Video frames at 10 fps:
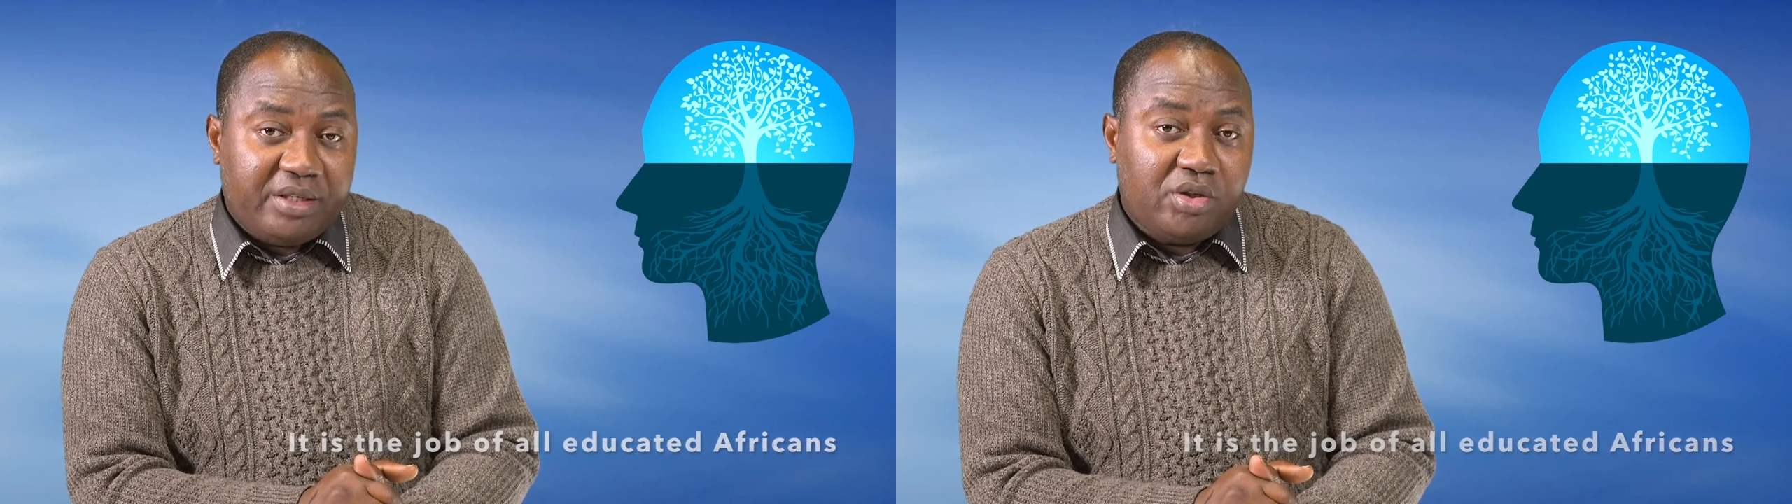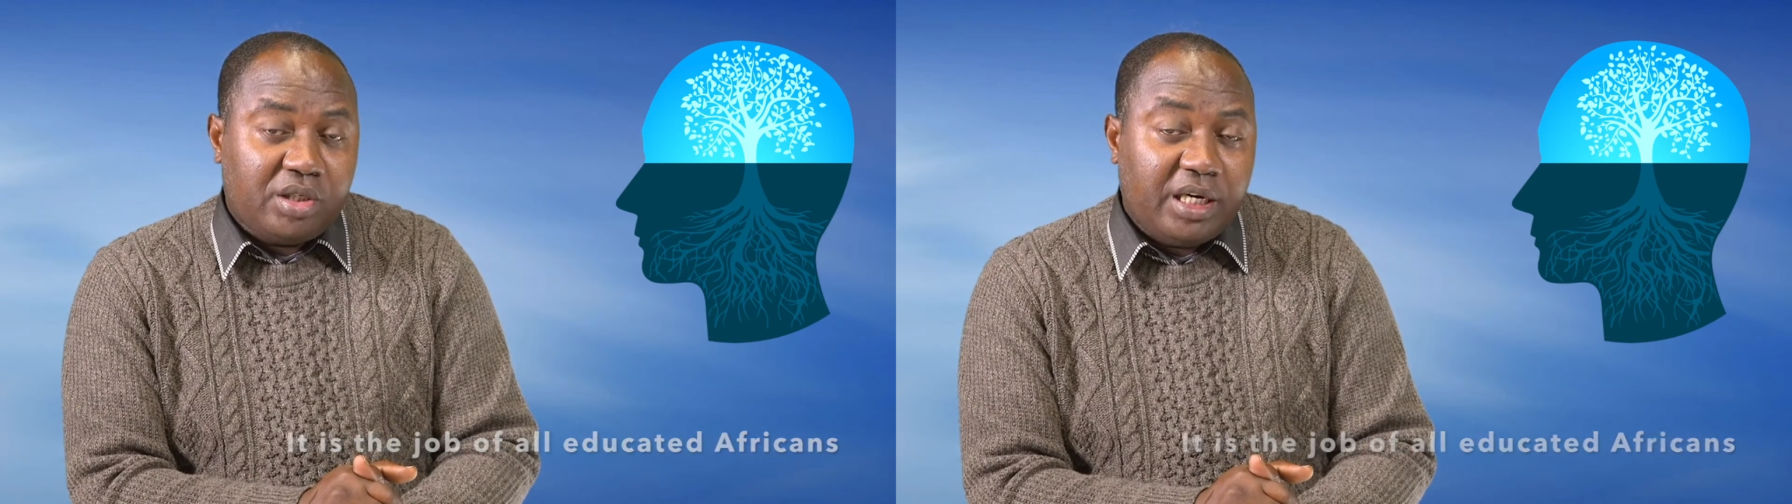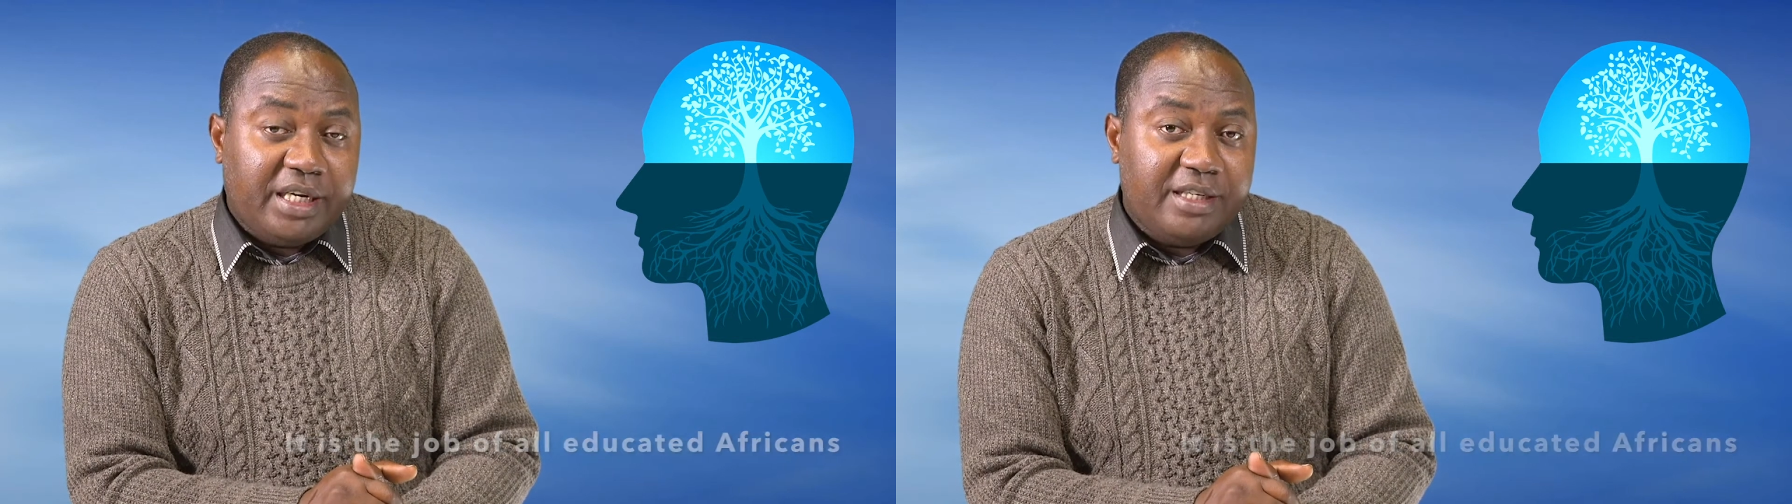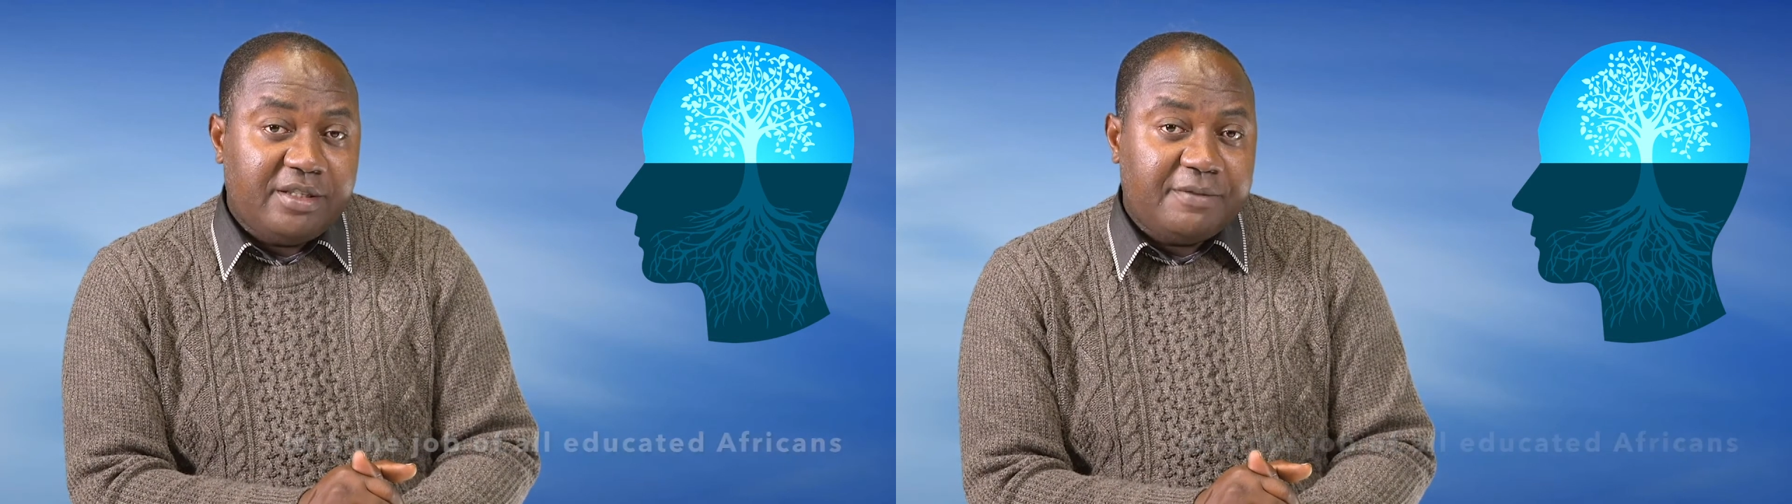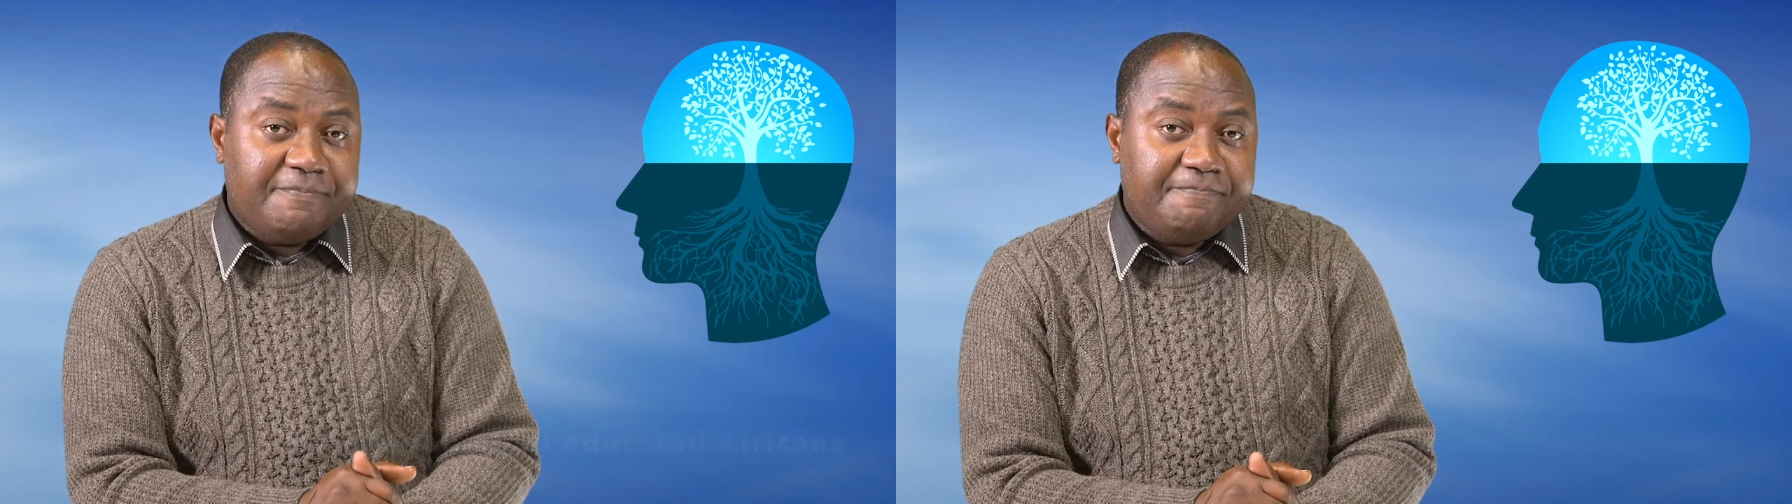
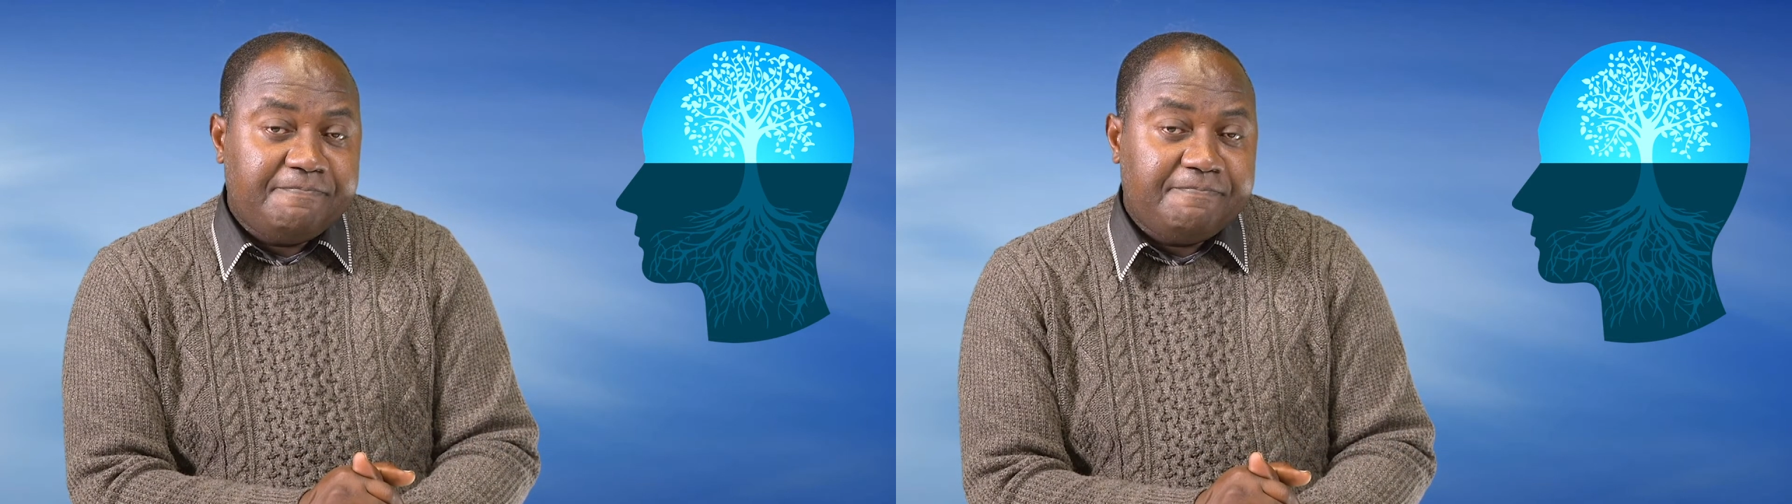societies.